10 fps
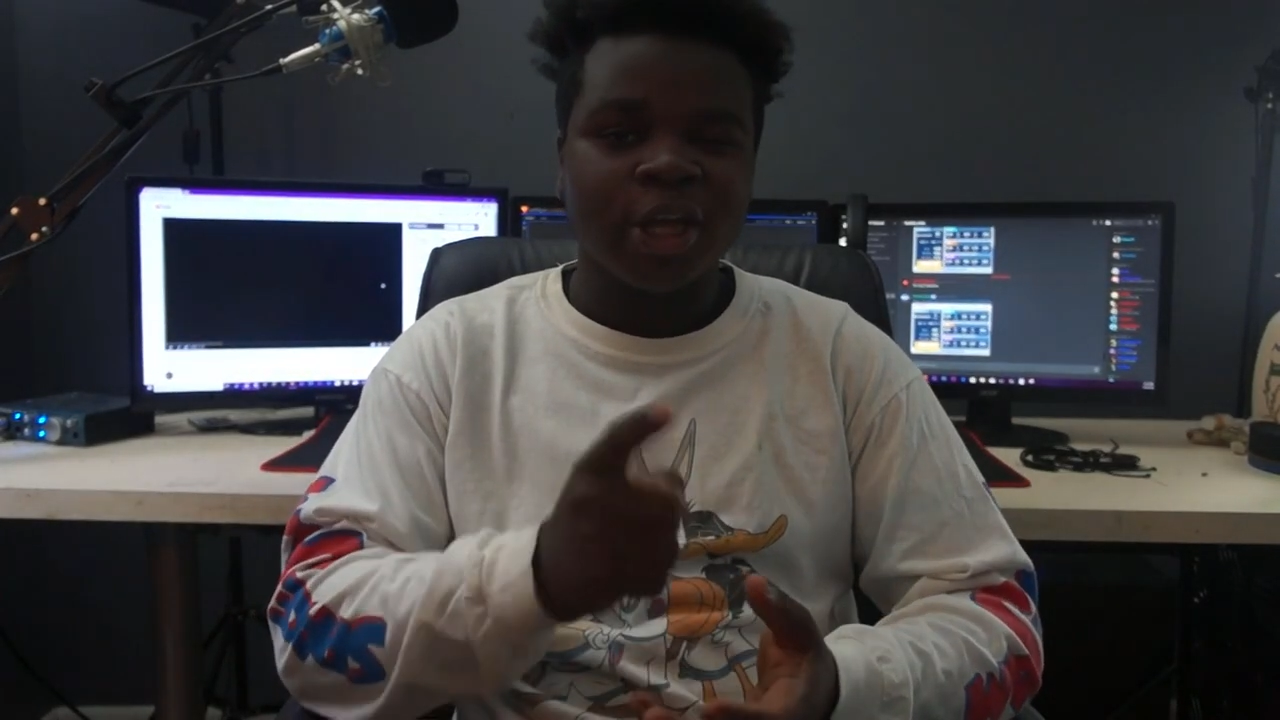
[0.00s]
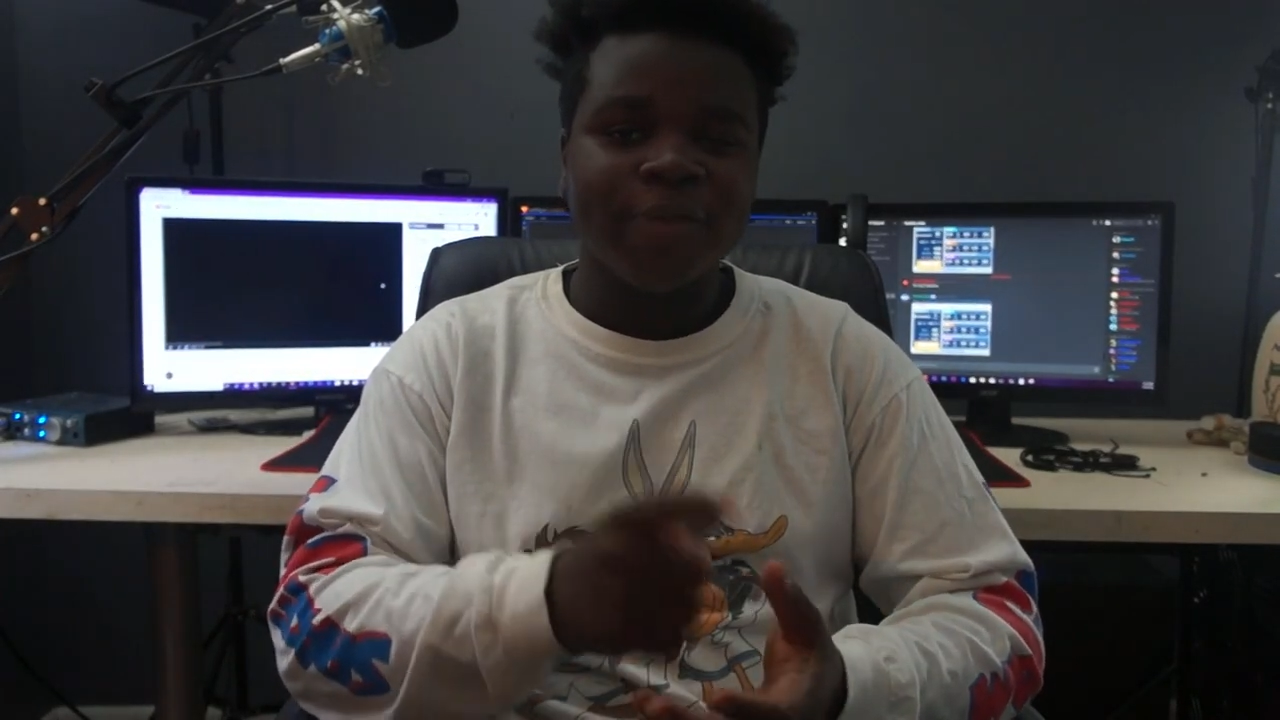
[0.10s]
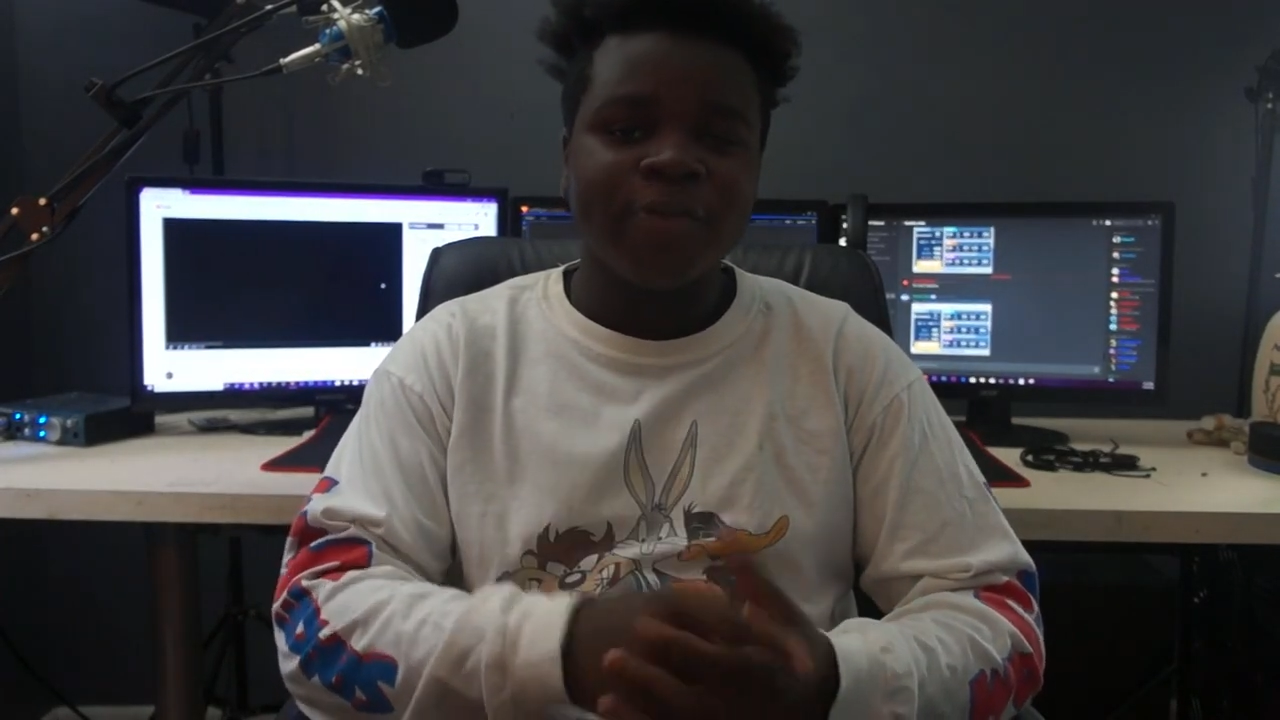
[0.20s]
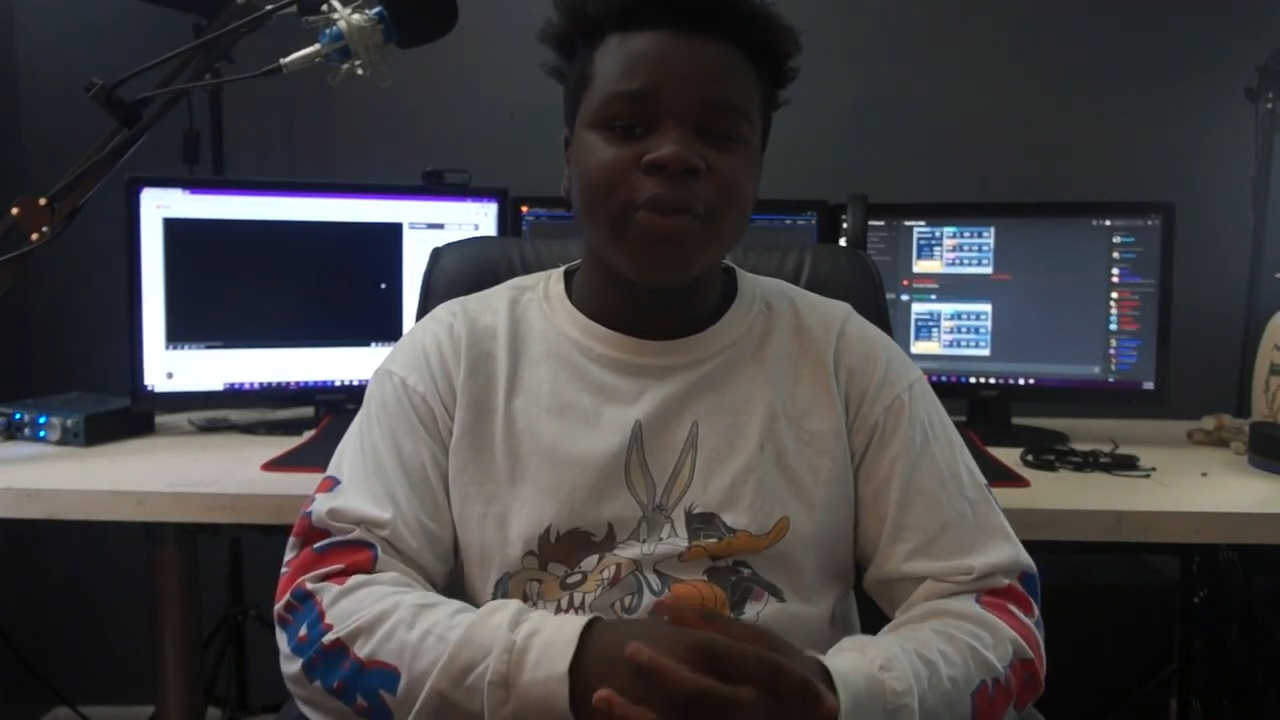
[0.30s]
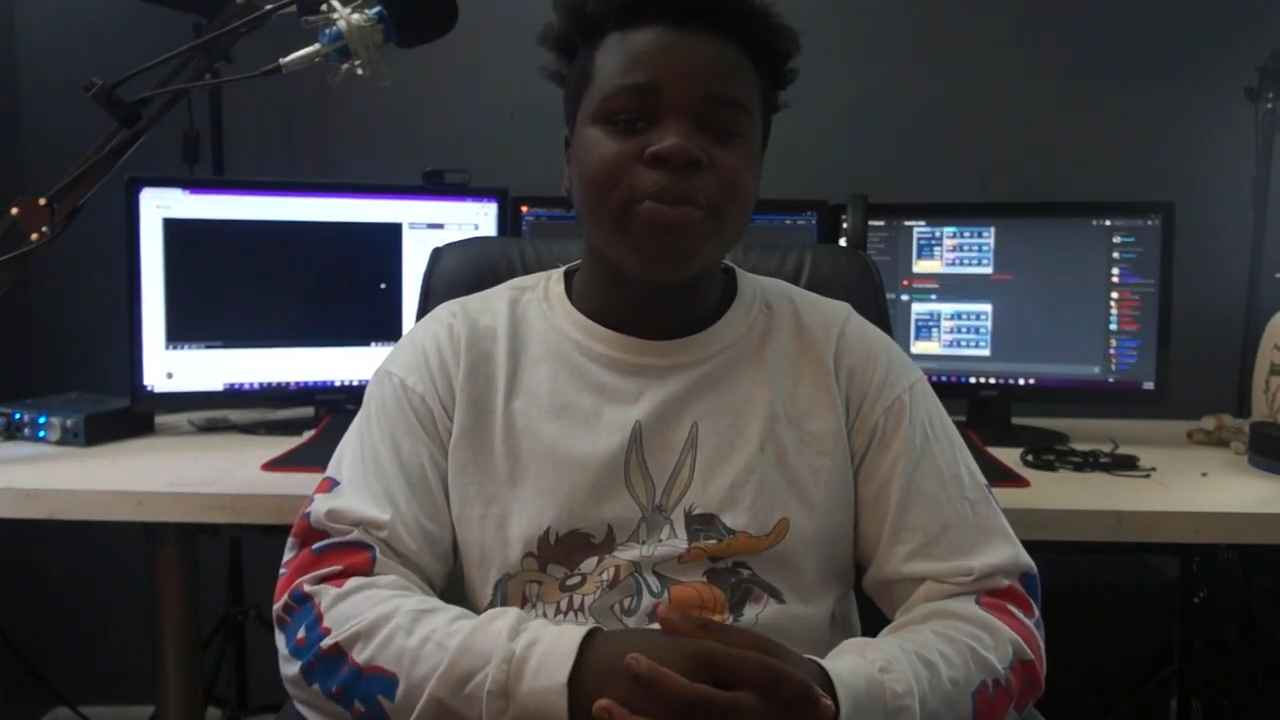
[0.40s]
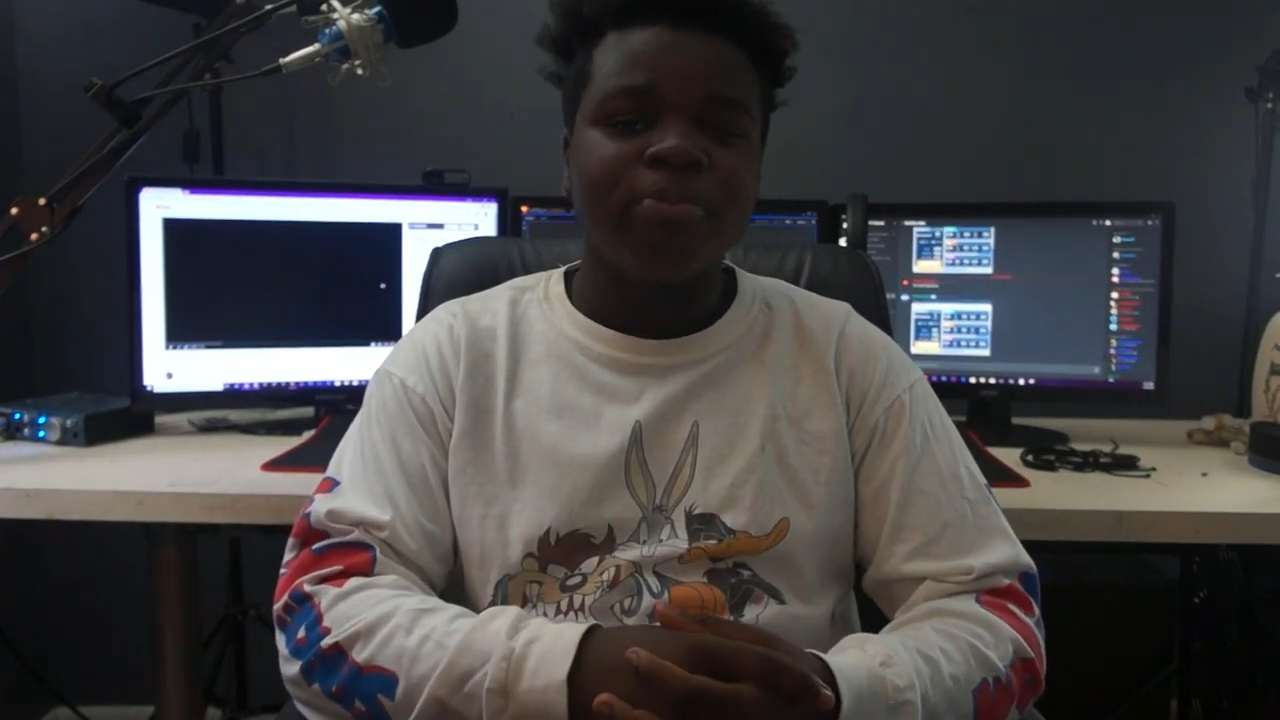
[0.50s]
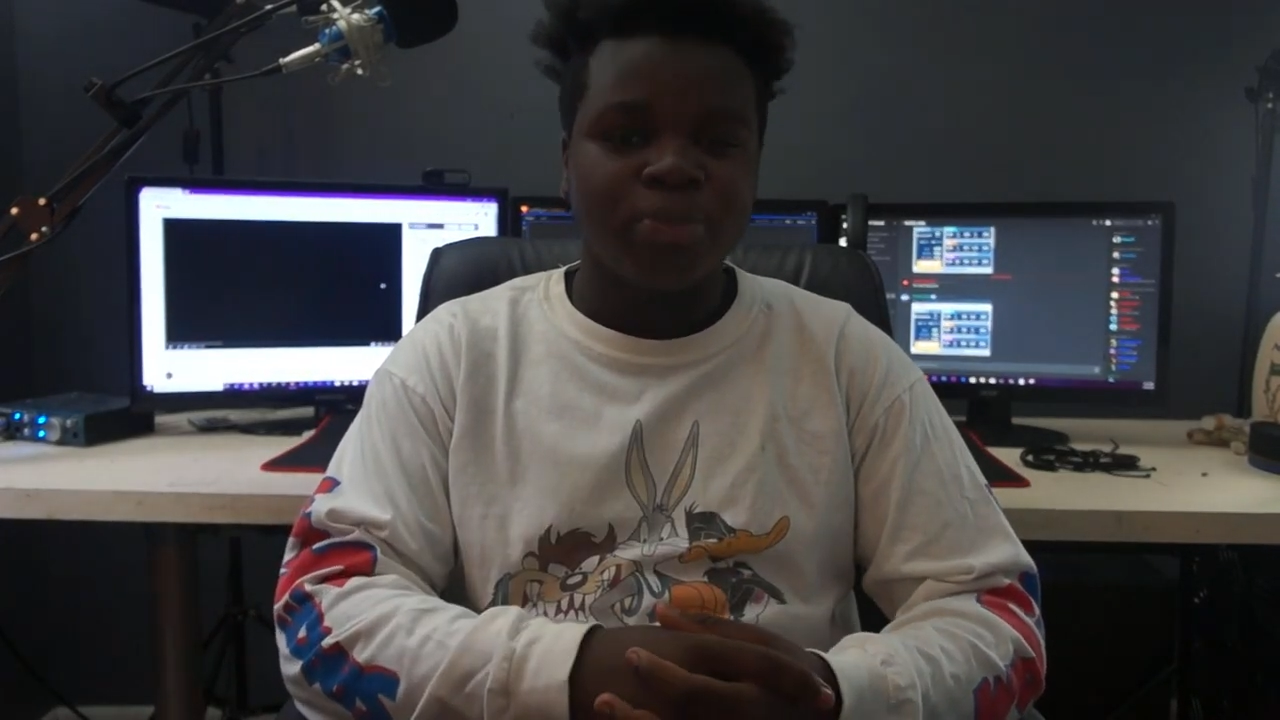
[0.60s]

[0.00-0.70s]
Hitfilm